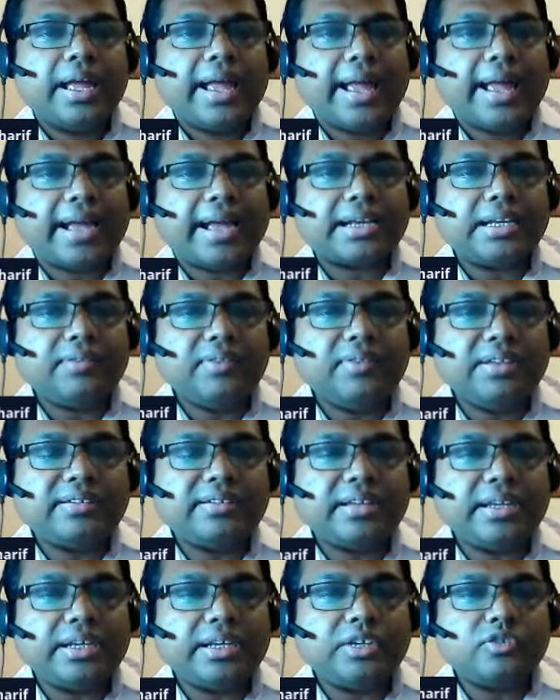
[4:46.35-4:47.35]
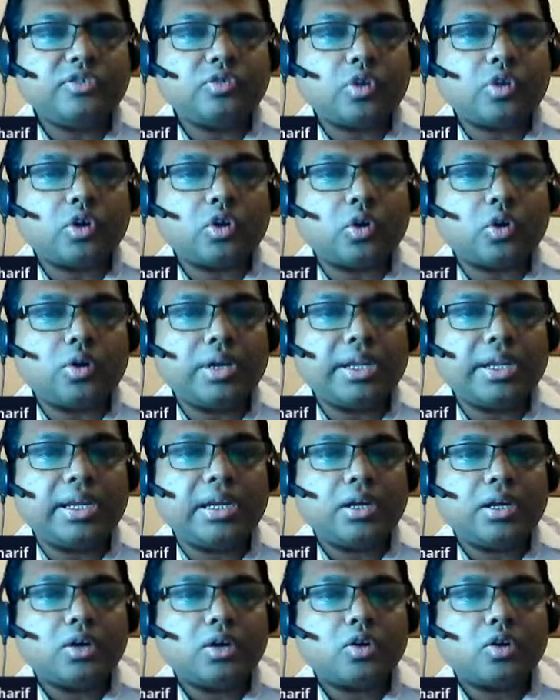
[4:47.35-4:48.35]
Active listening is not
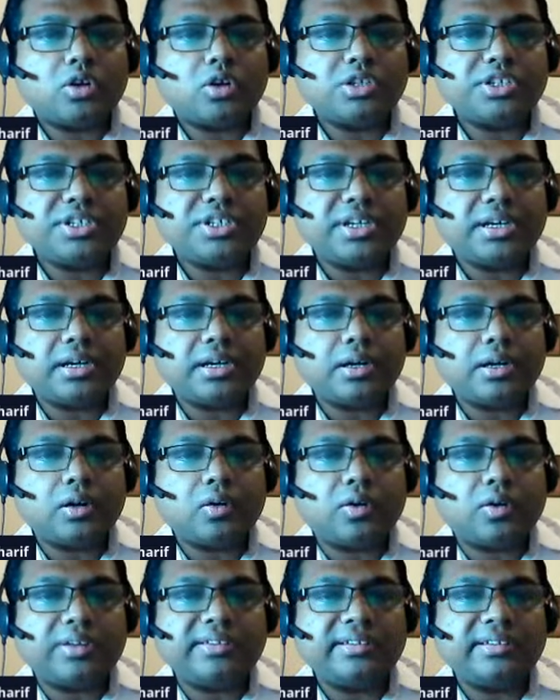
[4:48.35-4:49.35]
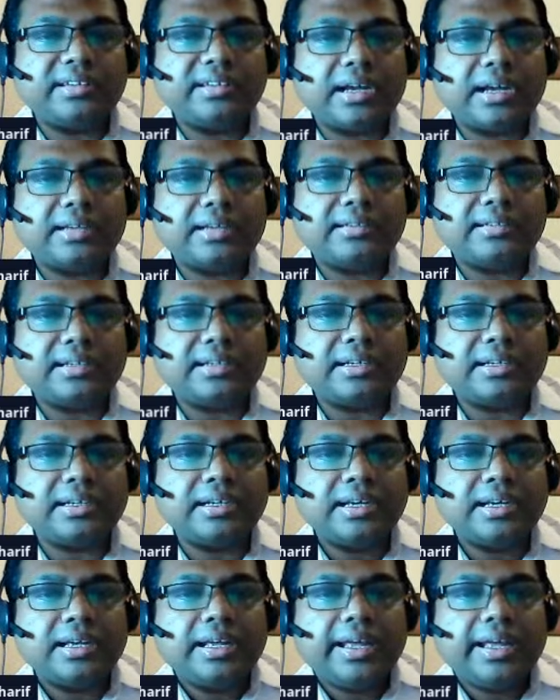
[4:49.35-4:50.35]
only consciously
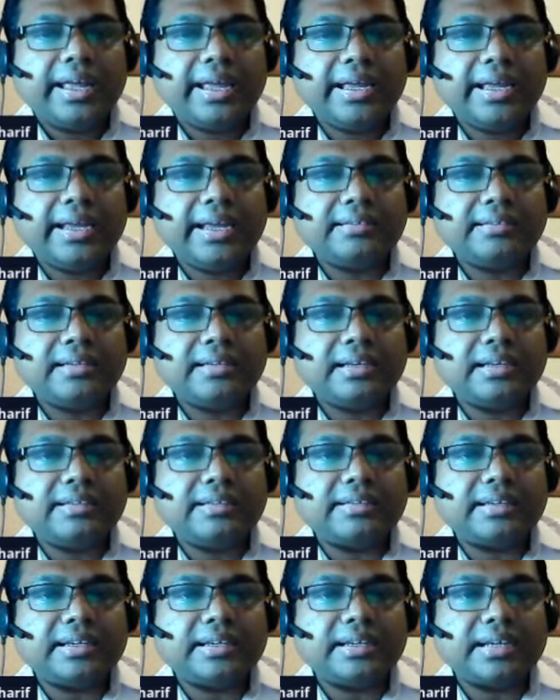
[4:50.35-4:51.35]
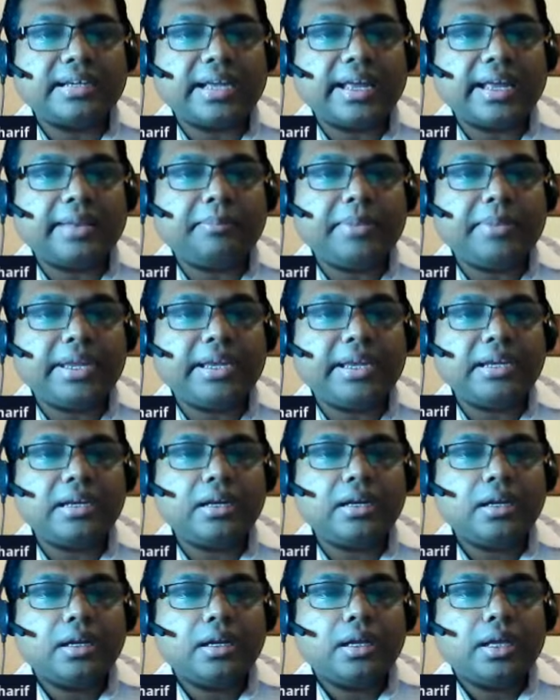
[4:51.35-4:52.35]
engaged in listening and being
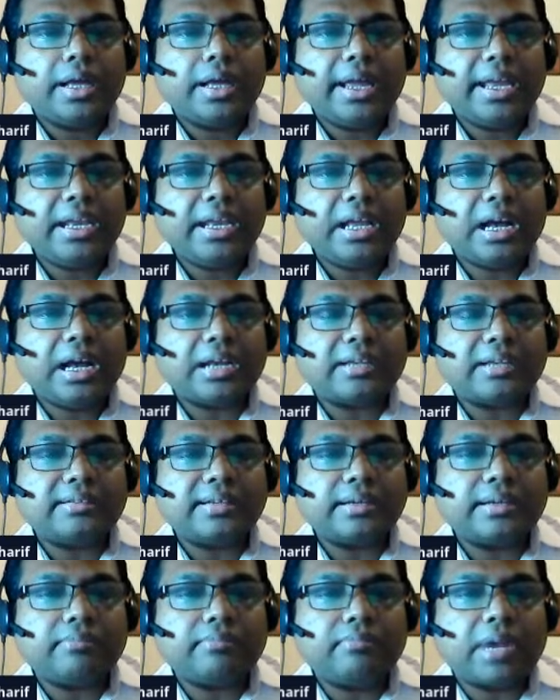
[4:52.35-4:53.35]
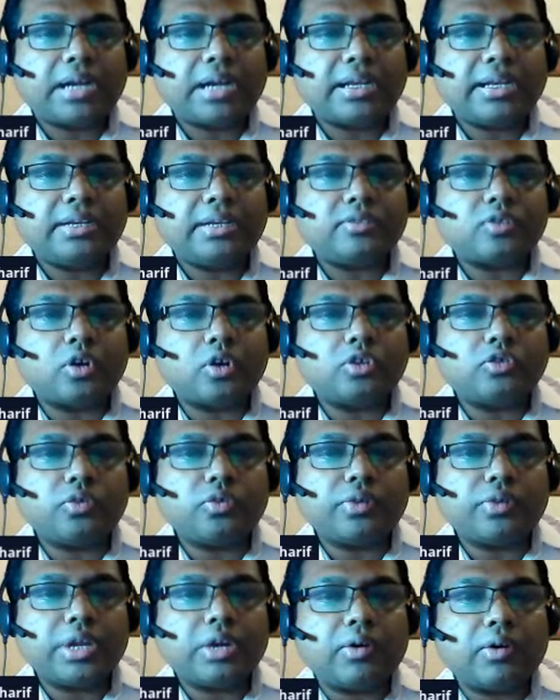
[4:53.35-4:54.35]
encouraging, but it is
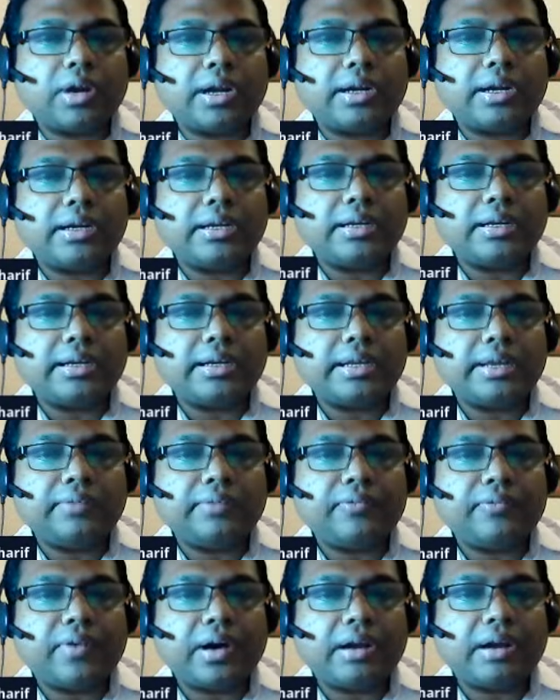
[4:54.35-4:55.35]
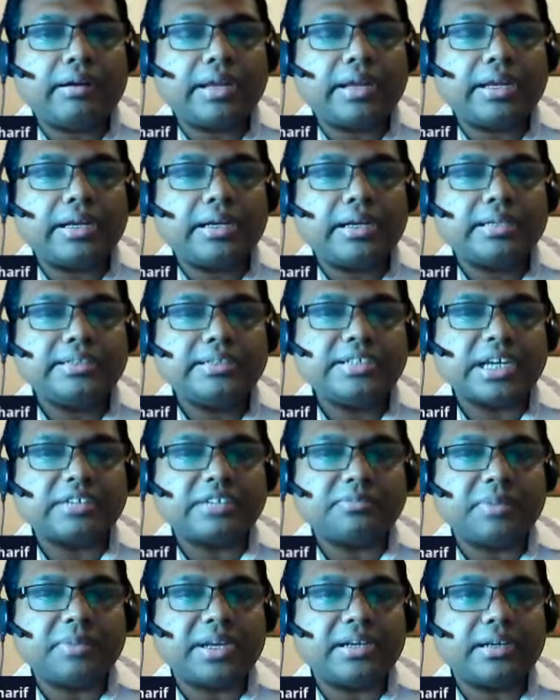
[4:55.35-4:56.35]
also required deferring
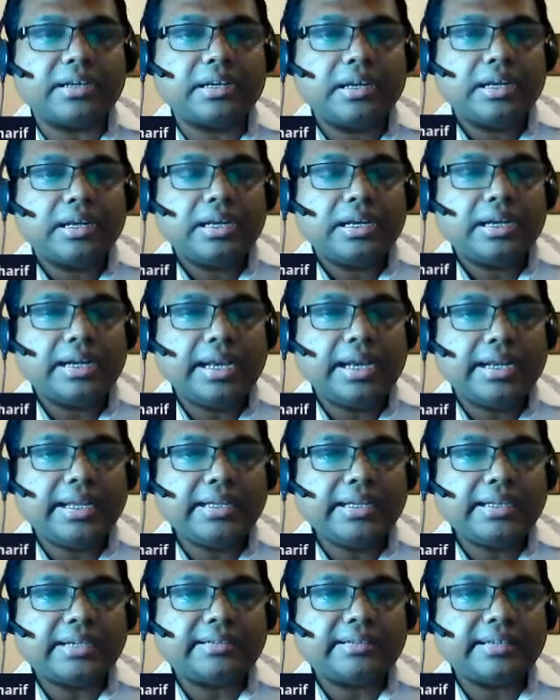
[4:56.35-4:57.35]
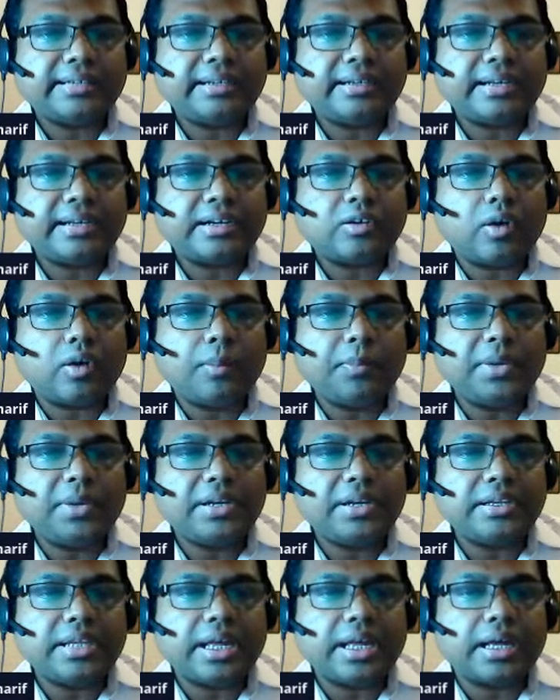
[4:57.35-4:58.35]
judgment, letting the center
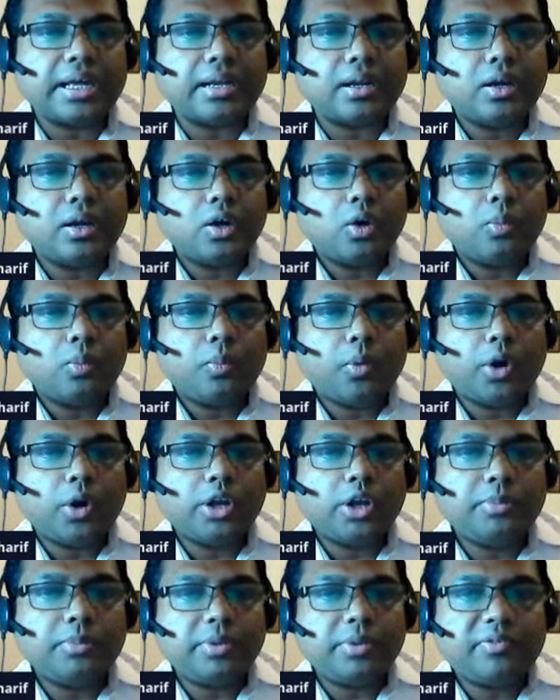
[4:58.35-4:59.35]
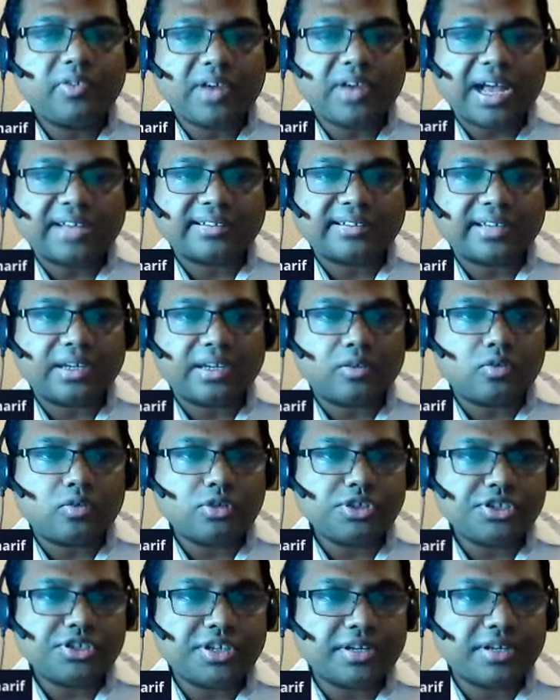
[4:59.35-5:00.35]
complete their point before asking
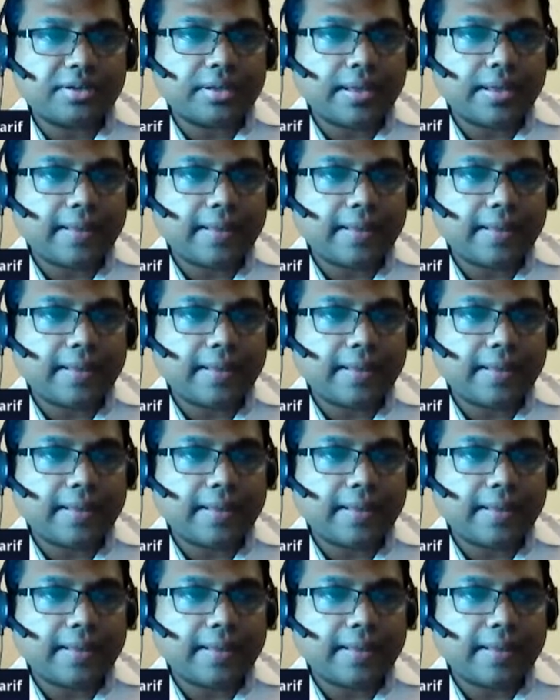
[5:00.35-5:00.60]
question.